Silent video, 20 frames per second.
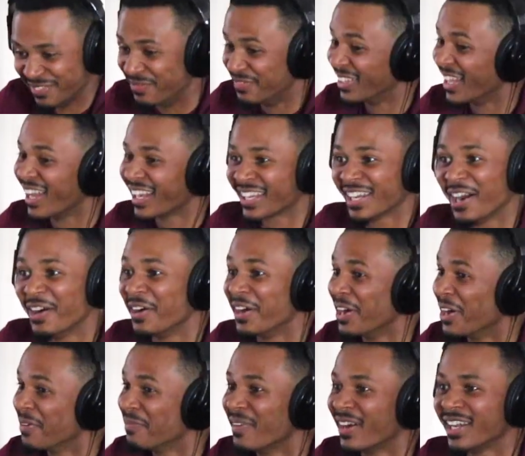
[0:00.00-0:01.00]
block out
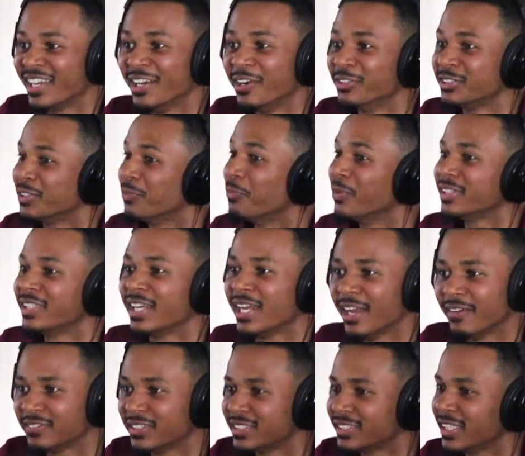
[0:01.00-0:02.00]
everybody else and what they
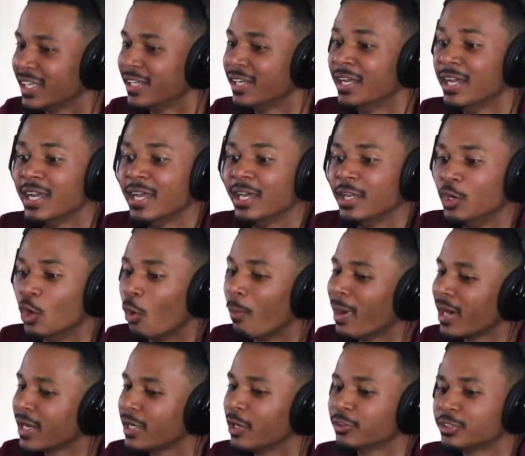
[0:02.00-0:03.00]
have to say.
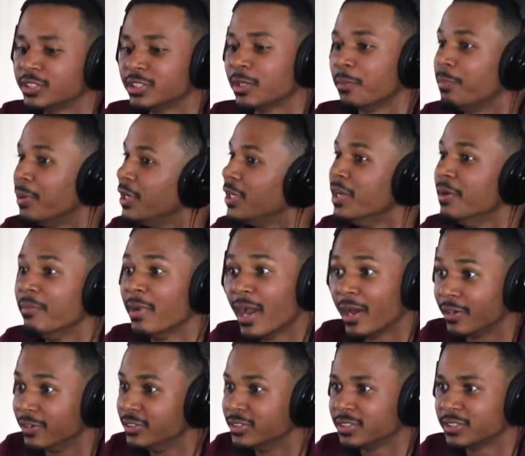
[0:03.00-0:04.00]
Nobody else's opinion
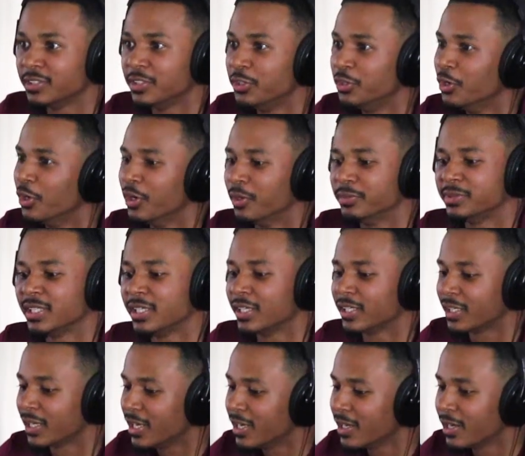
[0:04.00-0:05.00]
matters. You know what I'm saying?
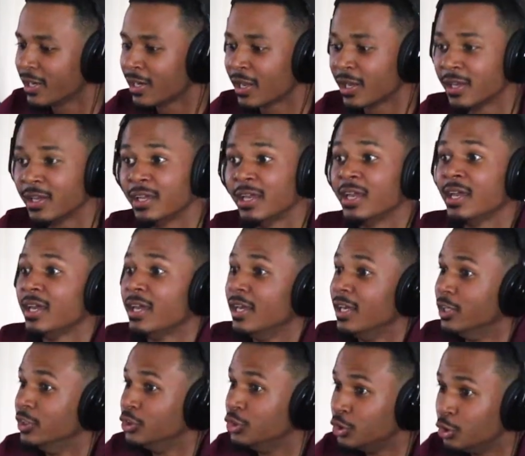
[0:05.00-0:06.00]
At the end of the day,
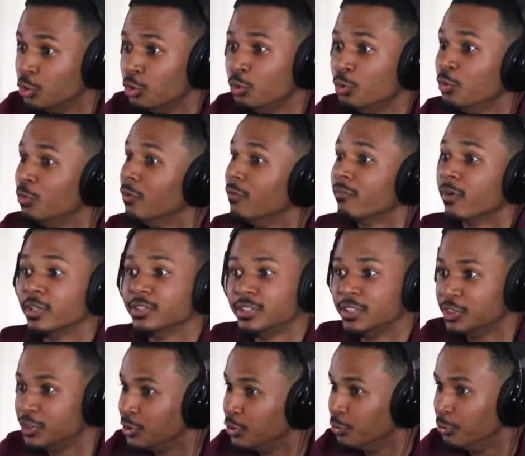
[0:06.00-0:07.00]
it's you
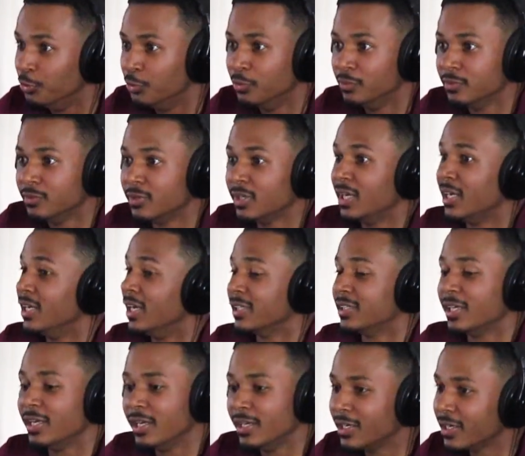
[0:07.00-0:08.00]
versus you. And at
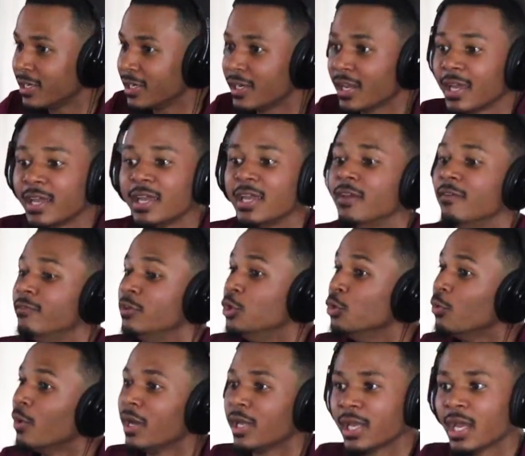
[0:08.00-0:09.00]
the end of the day, if
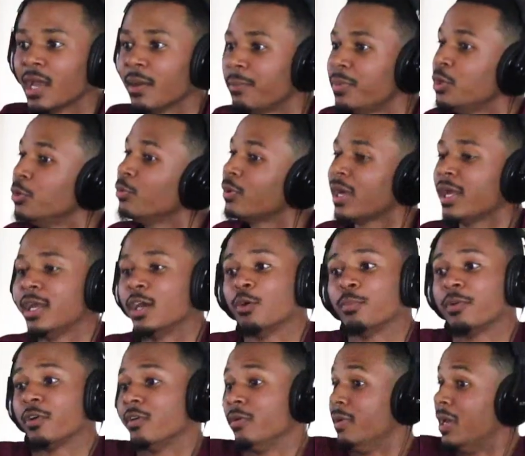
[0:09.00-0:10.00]
you ain't happy, you can't
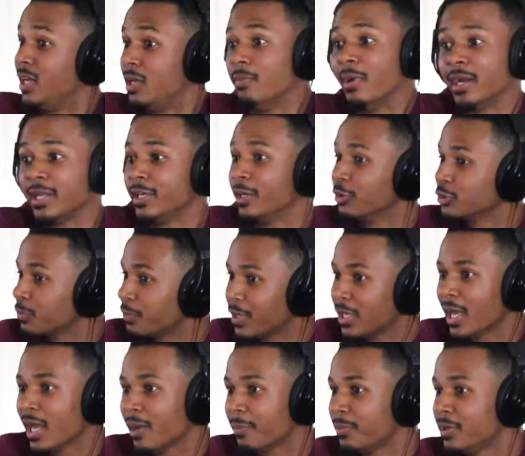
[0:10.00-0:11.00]
help er, anybody else
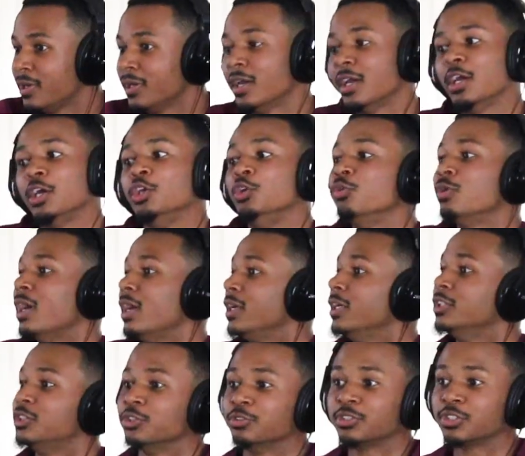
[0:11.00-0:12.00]
be happy. You can't
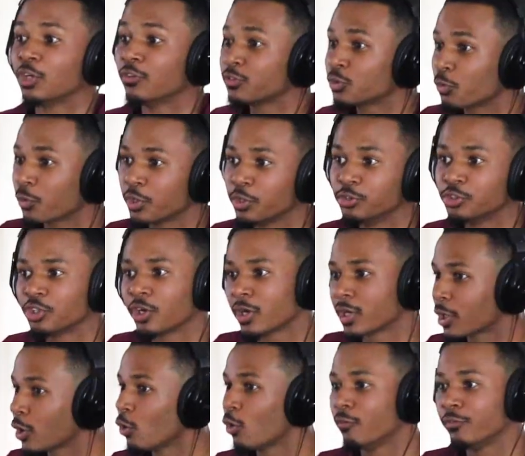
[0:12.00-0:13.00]
get yourself to where you're
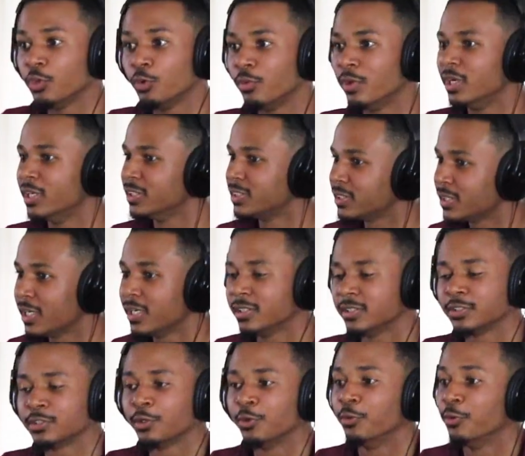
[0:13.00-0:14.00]
trying to go if you in this
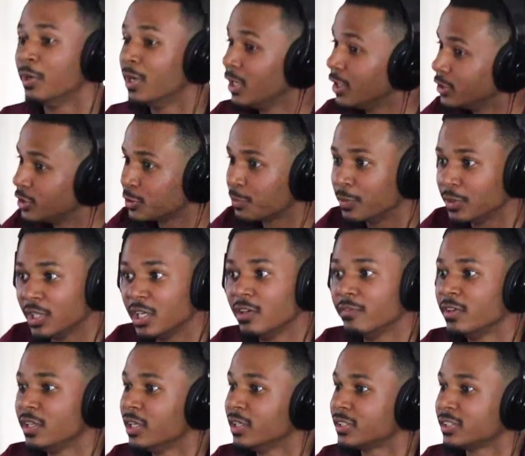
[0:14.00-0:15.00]
state. So just
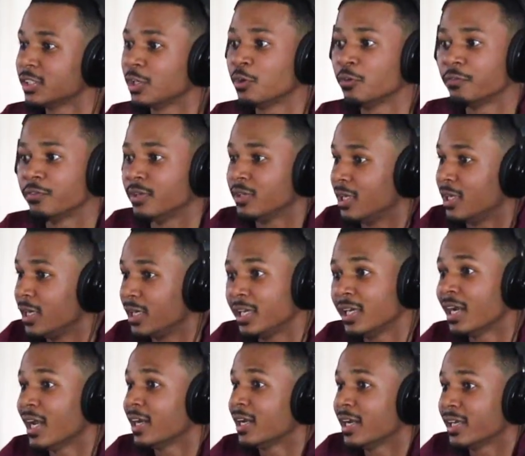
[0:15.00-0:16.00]
believe in yourself and, and
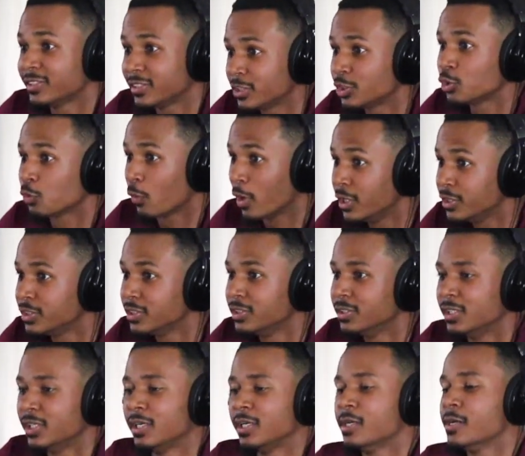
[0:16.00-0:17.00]
get out of that
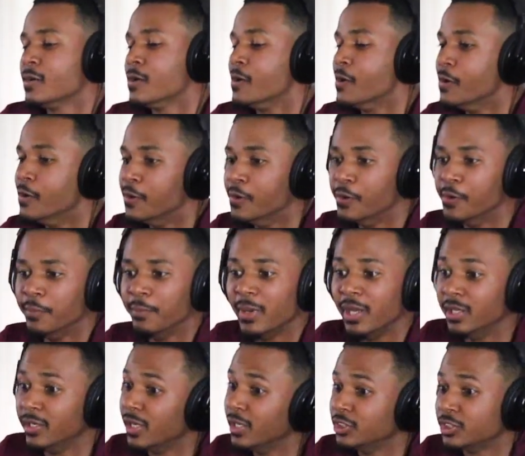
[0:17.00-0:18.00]
situation um,
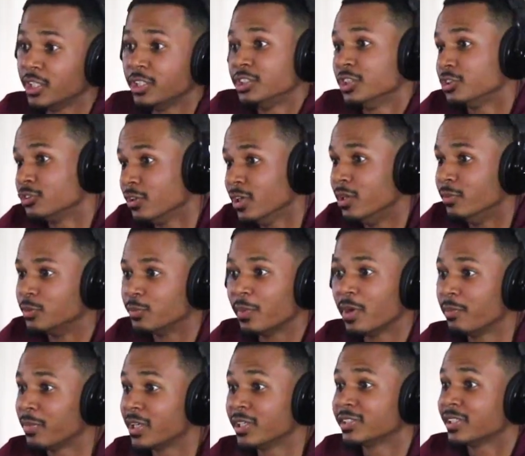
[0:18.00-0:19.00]
and, and chase your dreams,
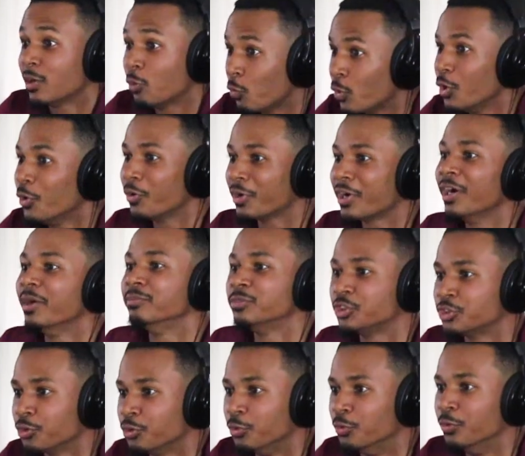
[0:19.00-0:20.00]
man, because they will come
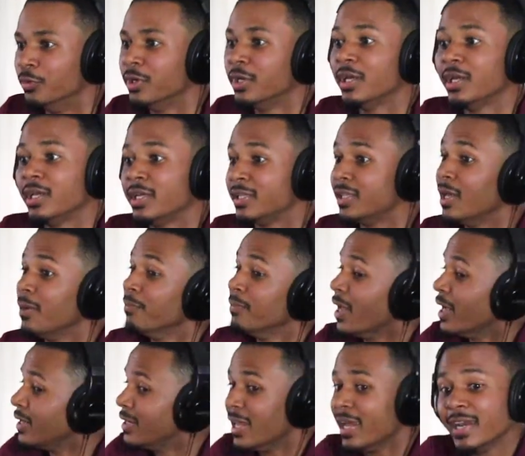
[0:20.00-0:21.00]
true. They,
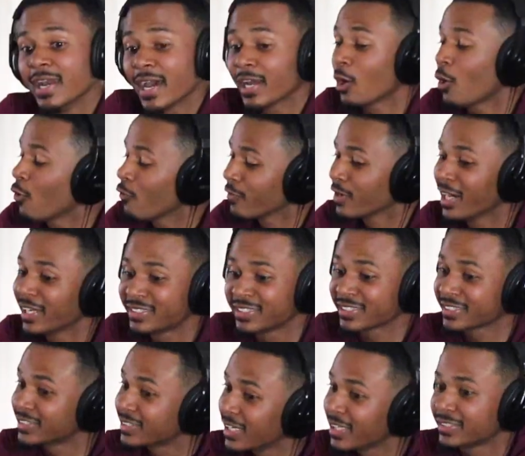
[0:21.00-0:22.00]
they, they not an overnight
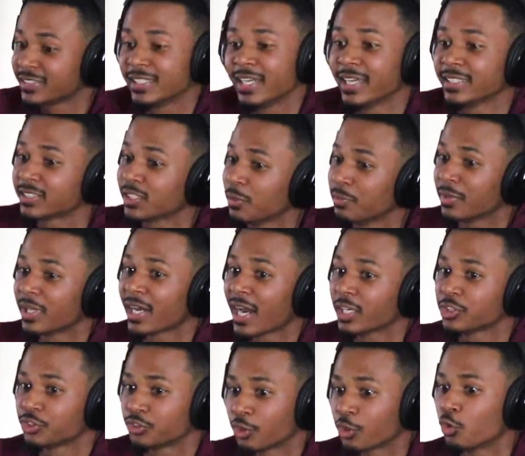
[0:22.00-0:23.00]
success. And that's something that I
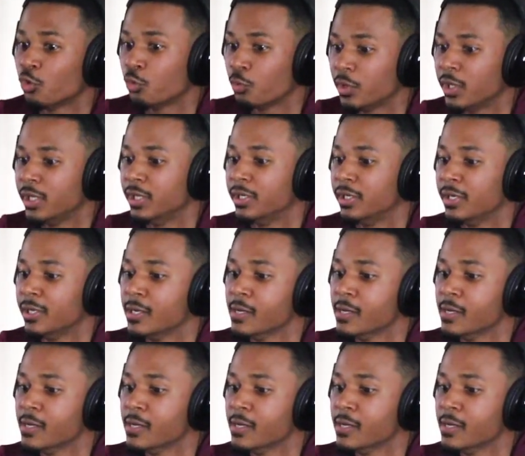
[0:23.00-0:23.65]
struggle with,